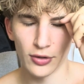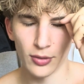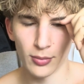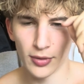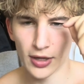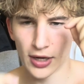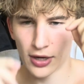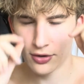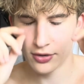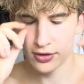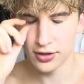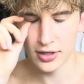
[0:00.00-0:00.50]
them
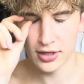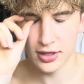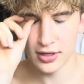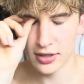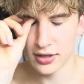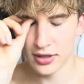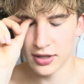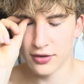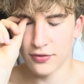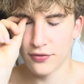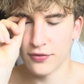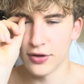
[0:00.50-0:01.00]
now,
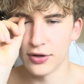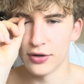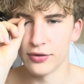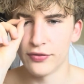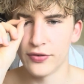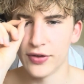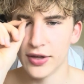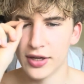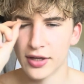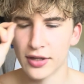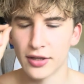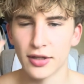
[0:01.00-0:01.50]
they feel
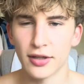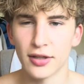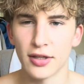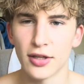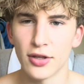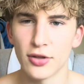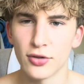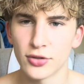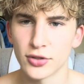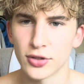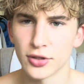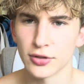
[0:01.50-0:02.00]
thicker than they
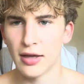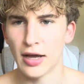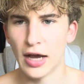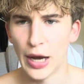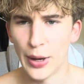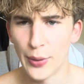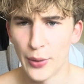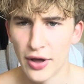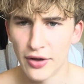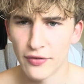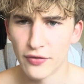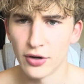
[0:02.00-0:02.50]
used to.
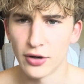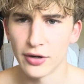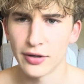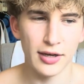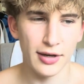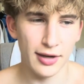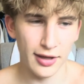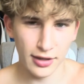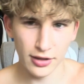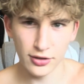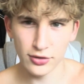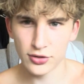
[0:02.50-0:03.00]
However,
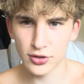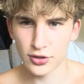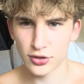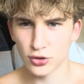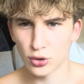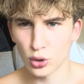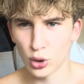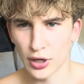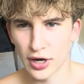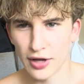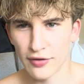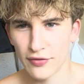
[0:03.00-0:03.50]
like you just
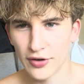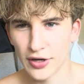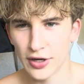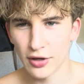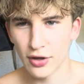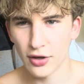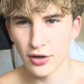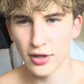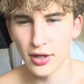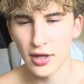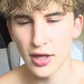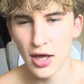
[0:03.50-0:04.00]
saw in that
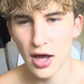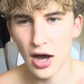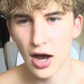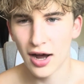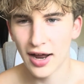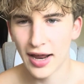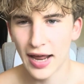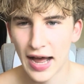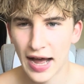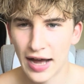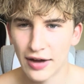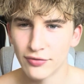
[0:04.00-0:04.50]
video, I
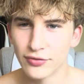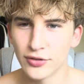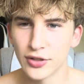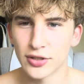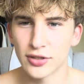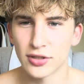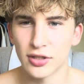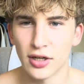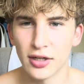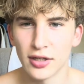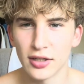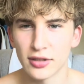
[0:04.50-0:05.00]
have
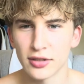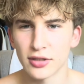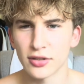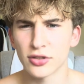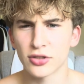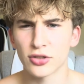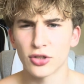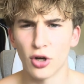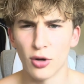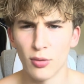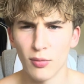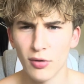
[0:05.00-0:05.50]
decided to
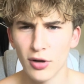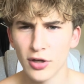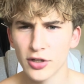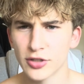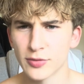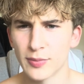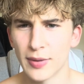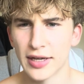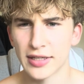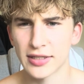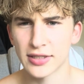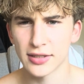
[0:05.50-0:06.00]
stop
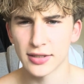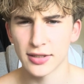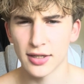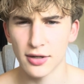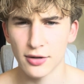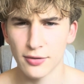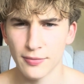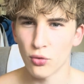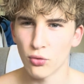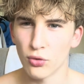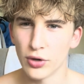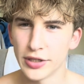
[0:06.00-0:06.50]
Looksmaxing
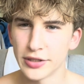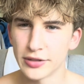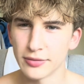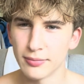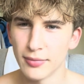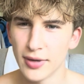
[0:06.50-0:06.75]
now. Reason